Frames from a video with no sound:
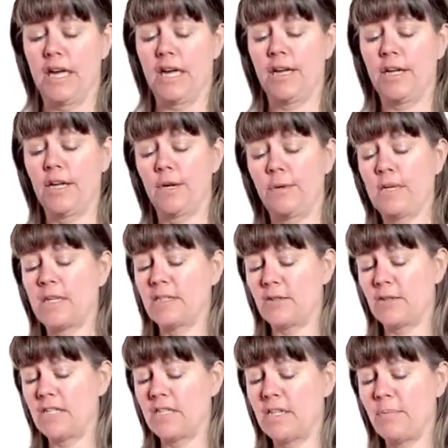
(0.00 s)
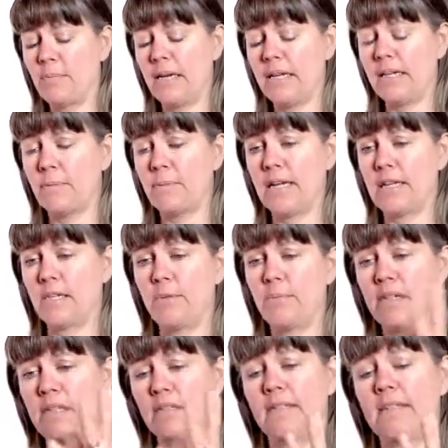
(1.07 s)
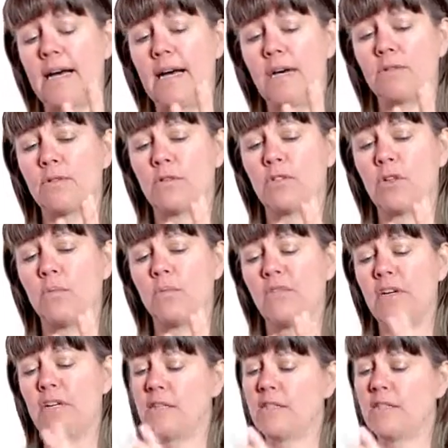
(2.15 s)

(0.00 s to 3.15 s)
you know, and it's going to tip a little bit. You're building the house on top of it,